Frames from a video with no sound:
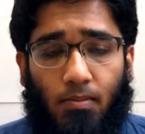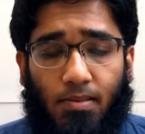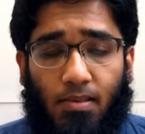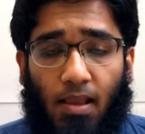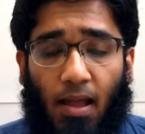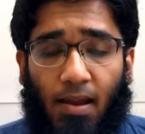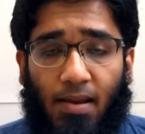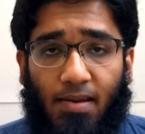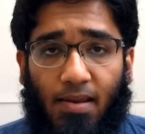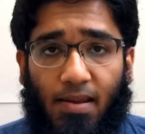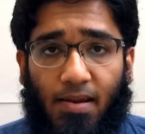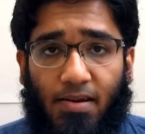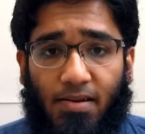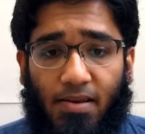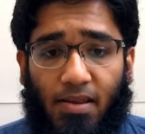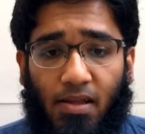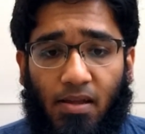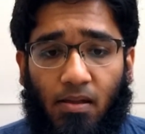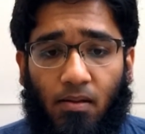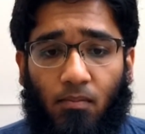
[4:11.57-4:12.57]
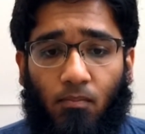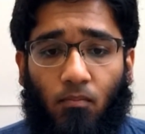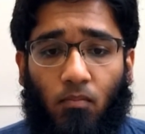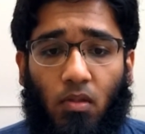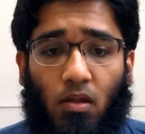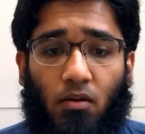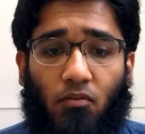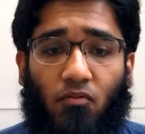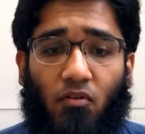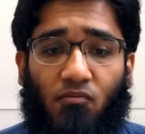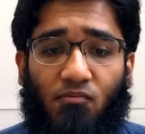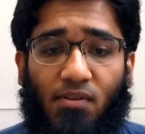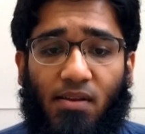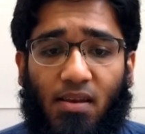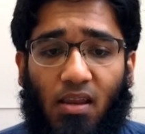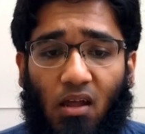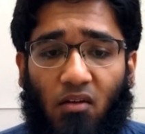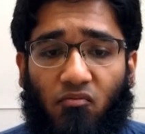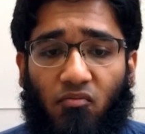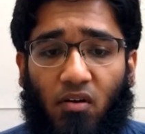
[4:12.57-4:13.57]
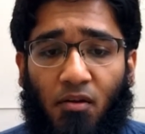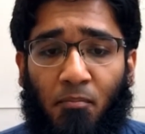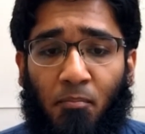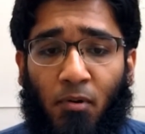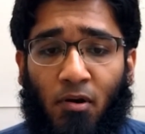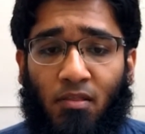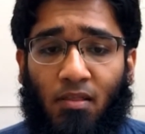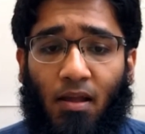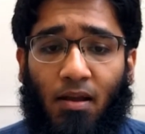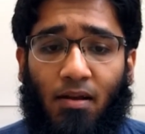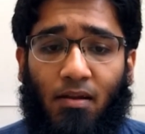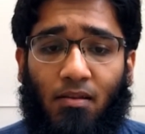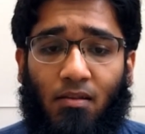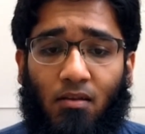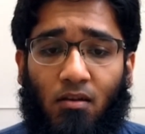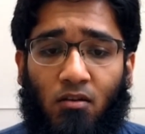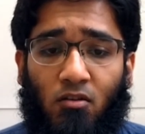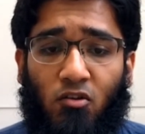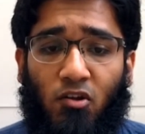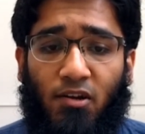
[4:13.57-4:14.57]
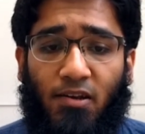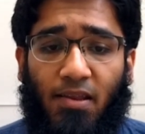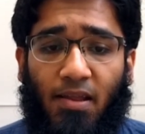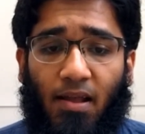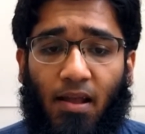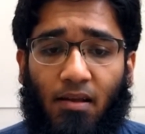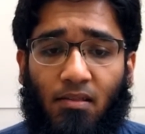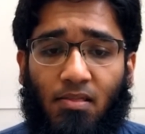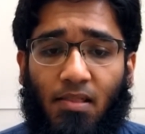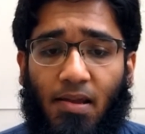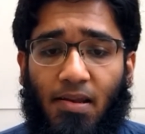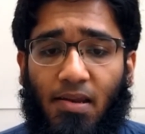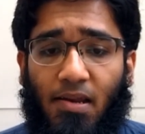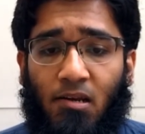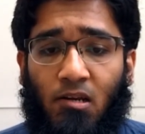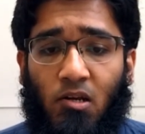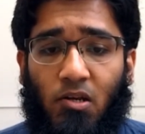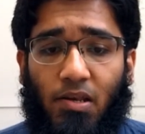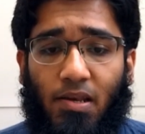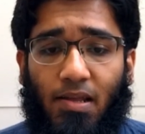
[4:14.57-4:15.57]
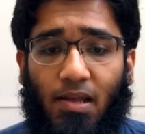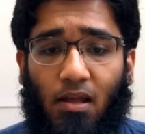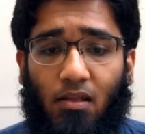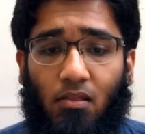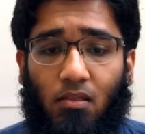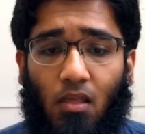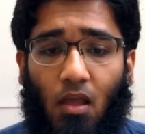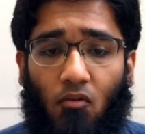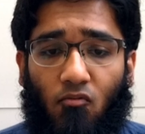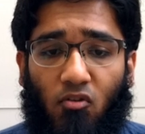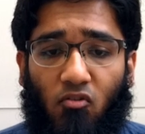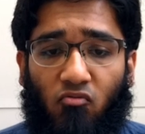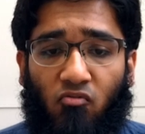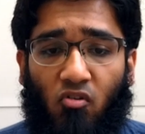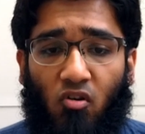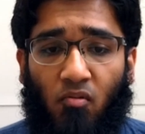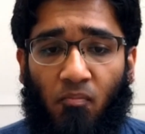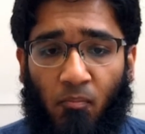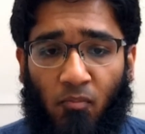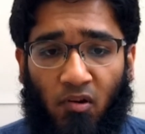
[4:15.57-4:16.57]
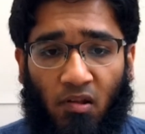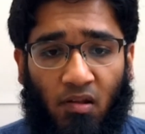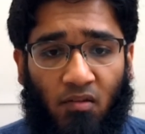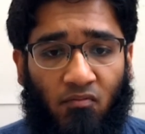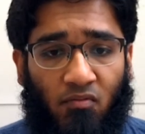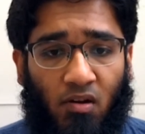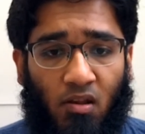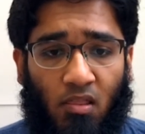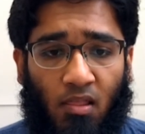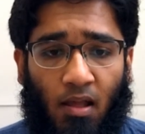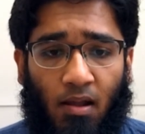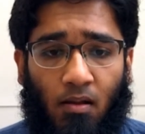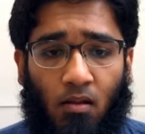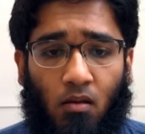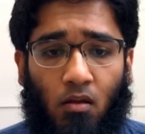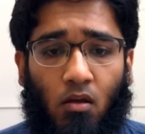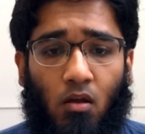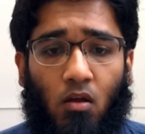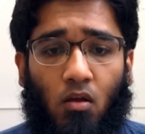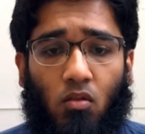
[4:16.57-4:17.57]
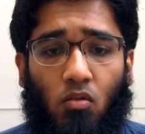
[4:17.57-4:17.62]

980 59 frame per second, GTX 980 Ti 74 frame per second.